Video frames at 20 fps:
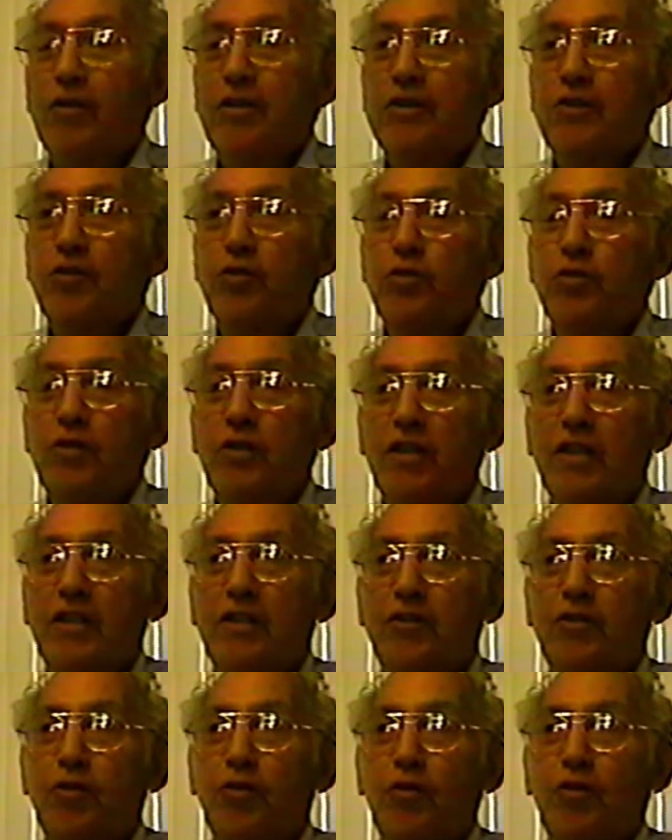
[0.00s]

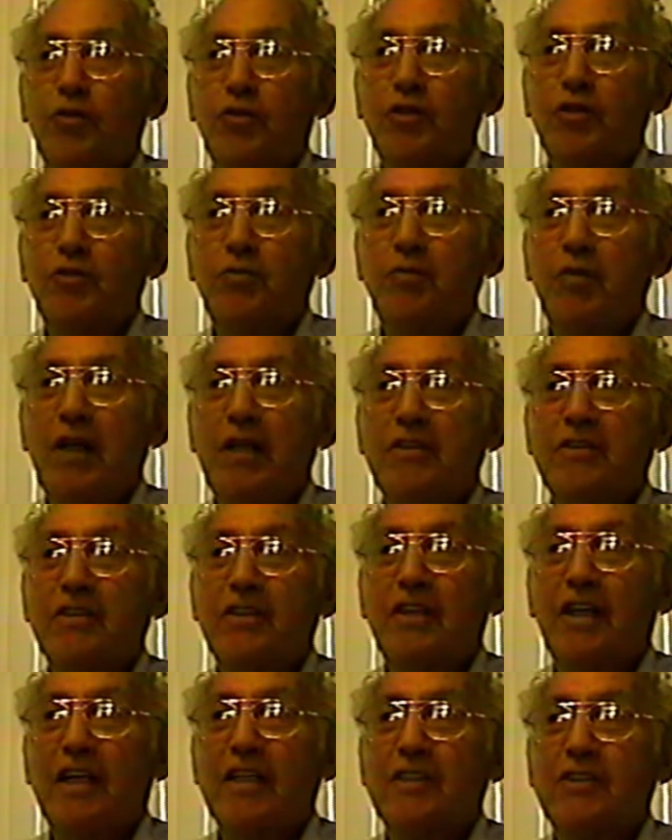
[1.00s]
to this place
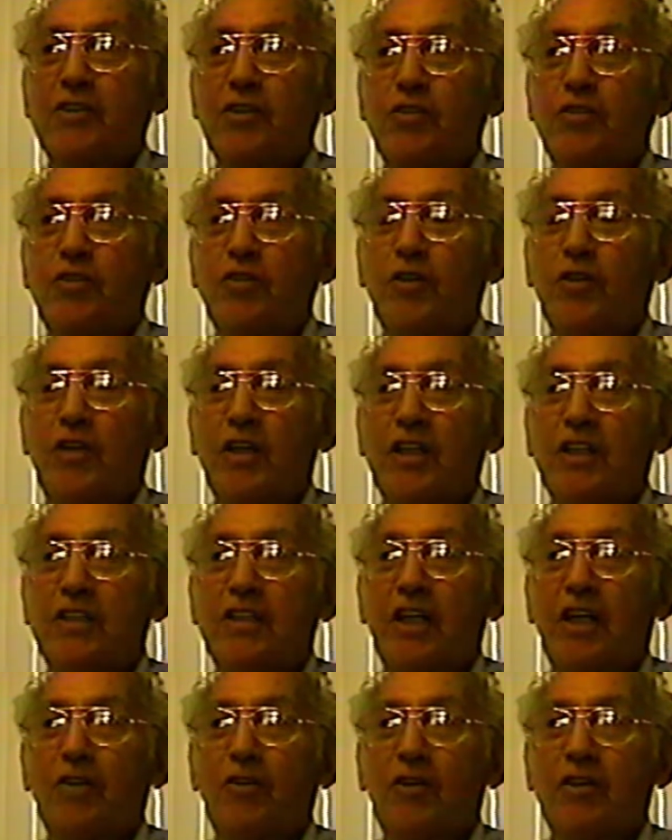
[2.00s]
and I said to
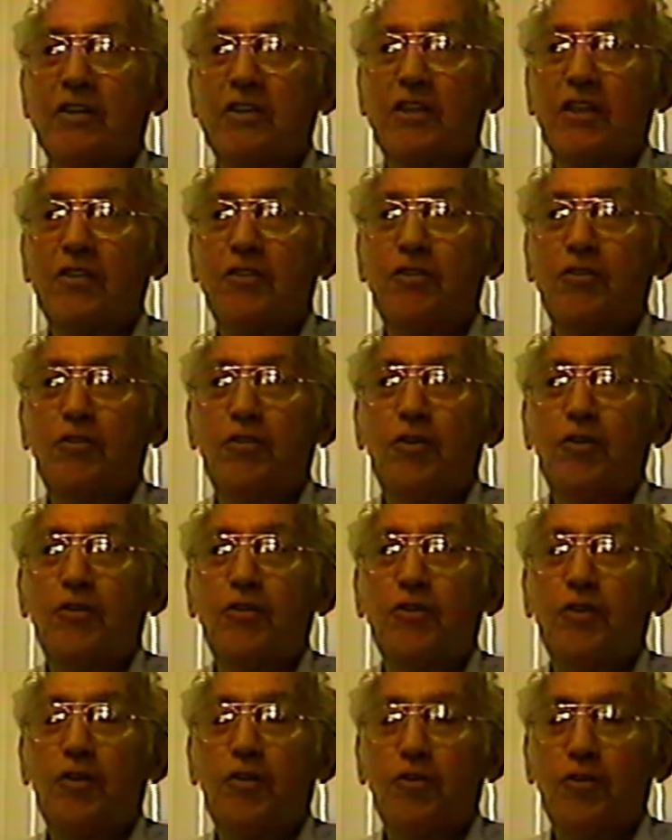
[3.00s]
Caetano, I said, you
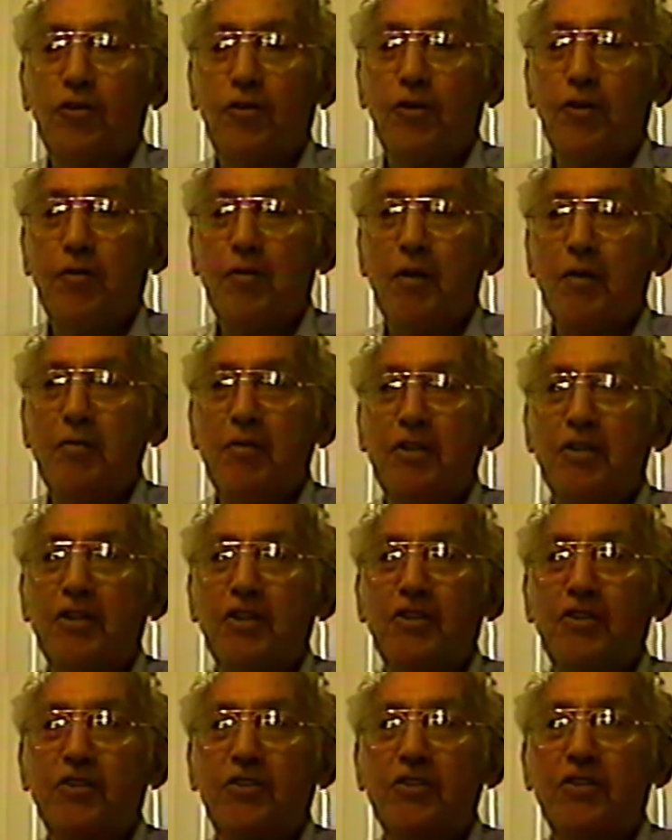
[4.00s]
remember
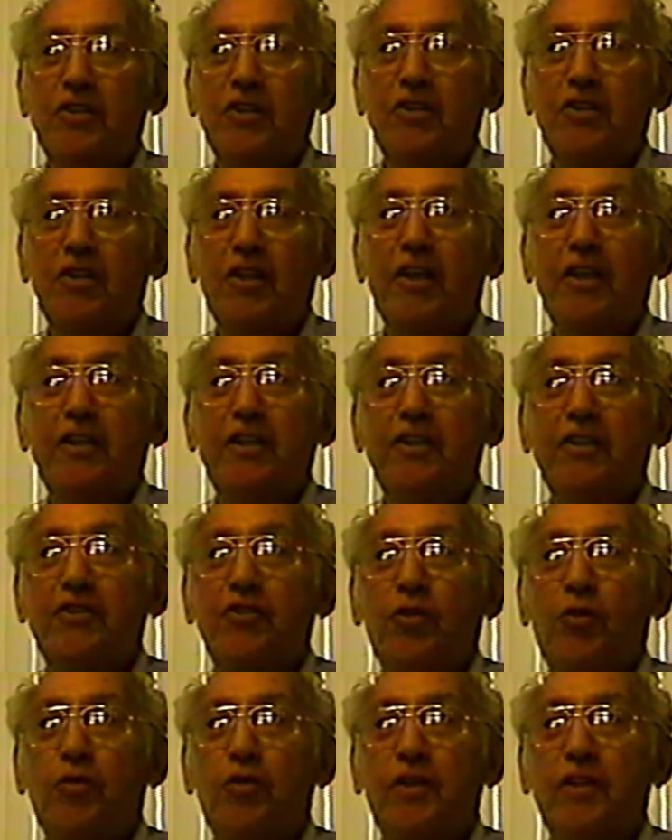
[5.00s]
these ladies
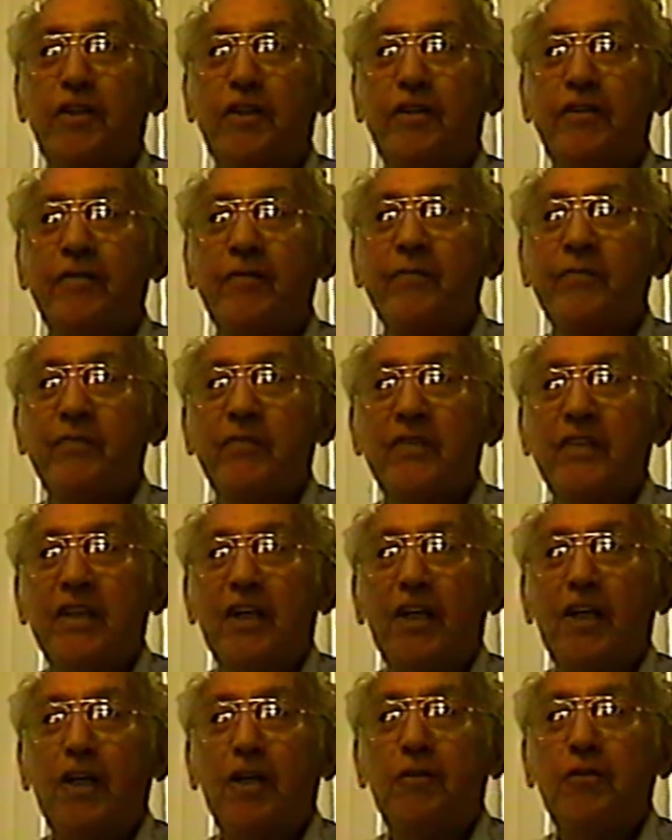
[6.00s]
over here?
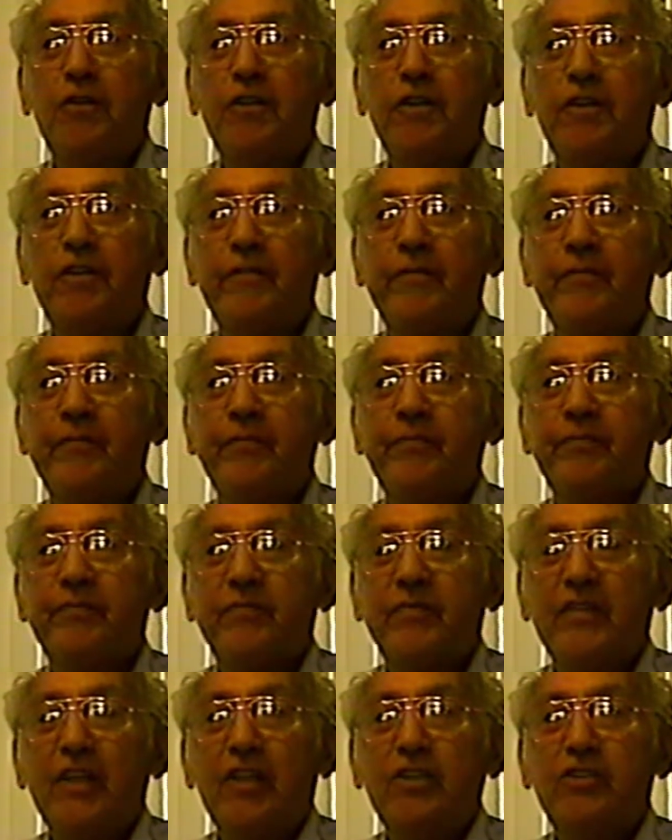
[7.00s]
They live here.
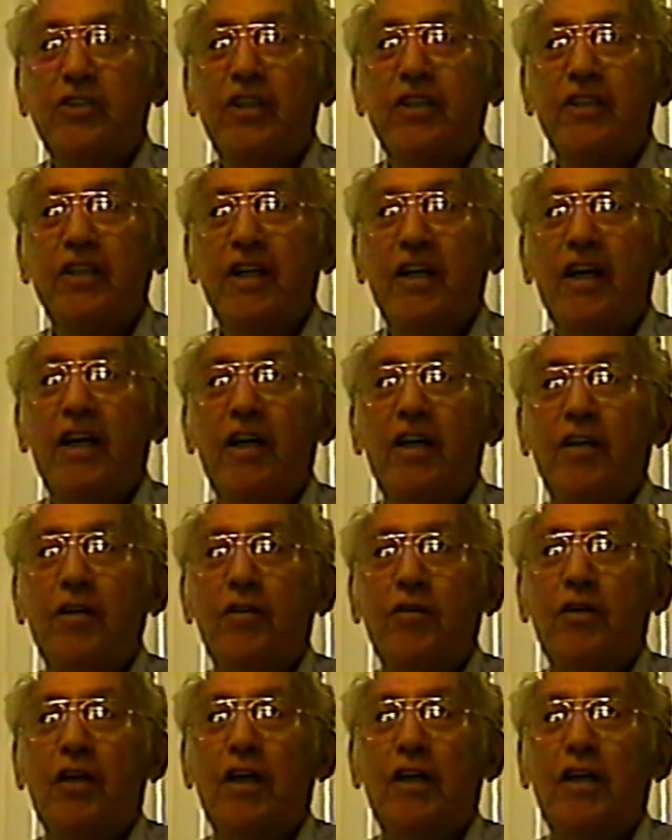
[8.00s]
They said, yeah,
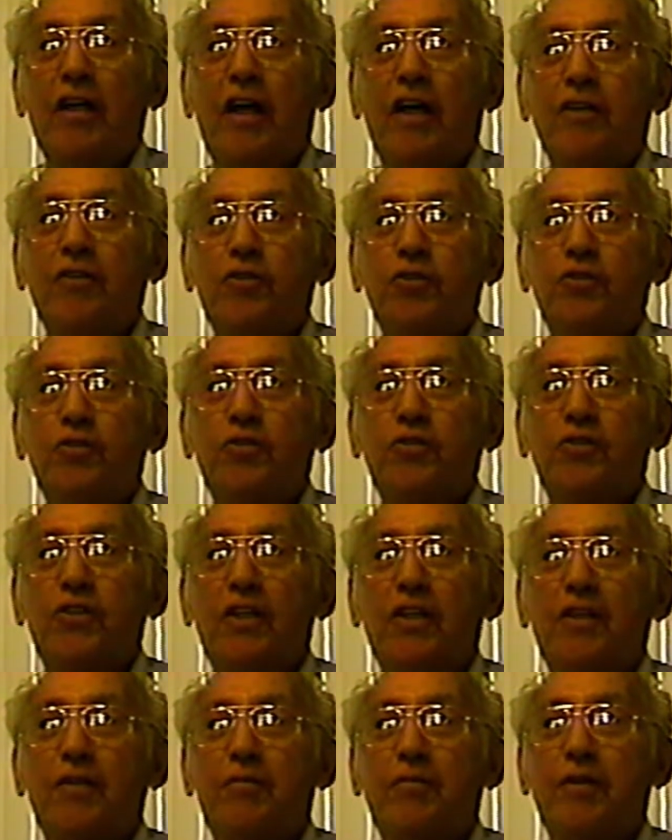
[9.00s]
I used to sell
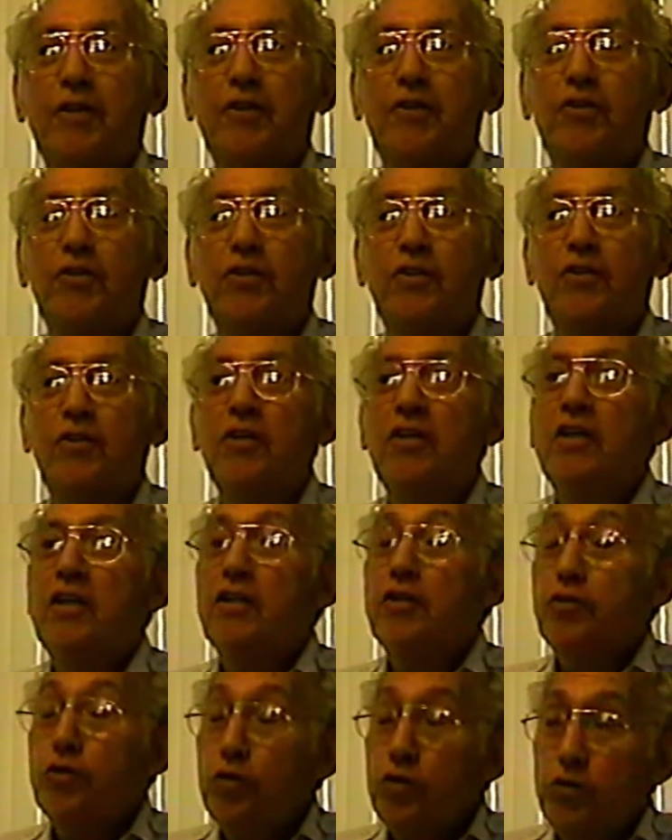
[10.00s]
the periodical.
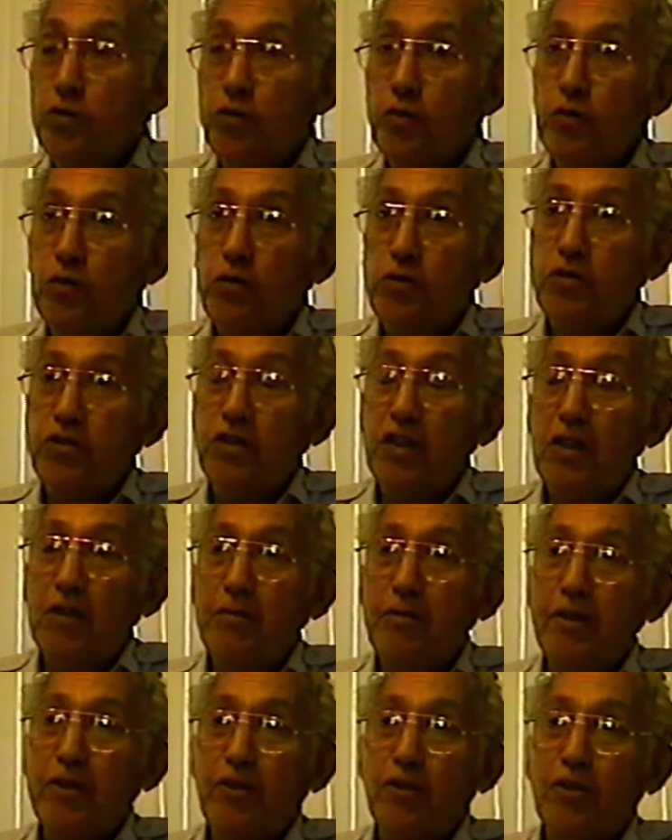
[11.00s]
You too sell
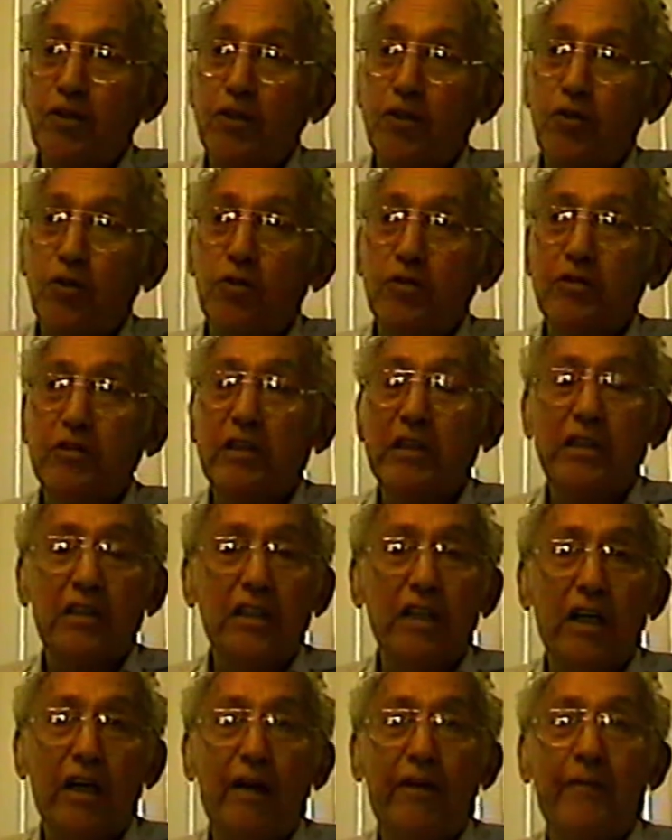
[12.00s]
periodical? He said,
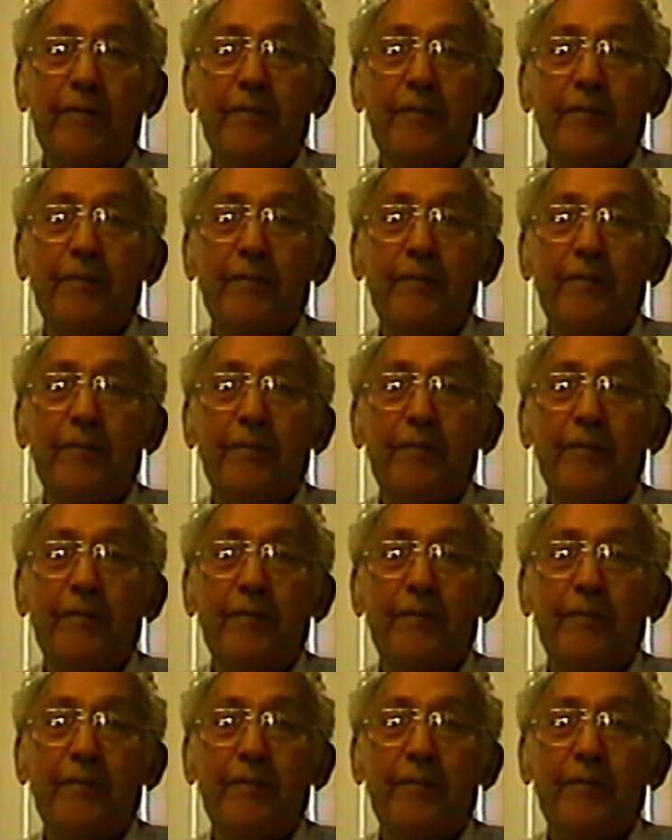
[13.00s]
yeah.